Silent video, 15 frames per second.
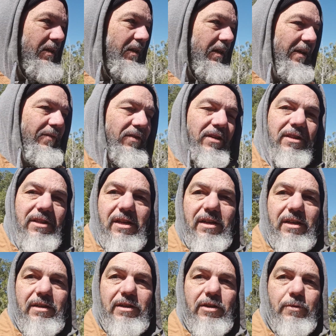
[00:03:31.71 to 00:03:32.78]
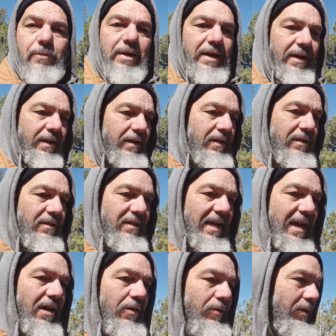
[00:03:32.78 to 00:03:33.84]
Even in the nearby
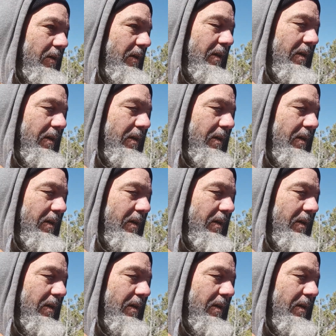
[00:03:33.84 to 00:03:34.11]
town,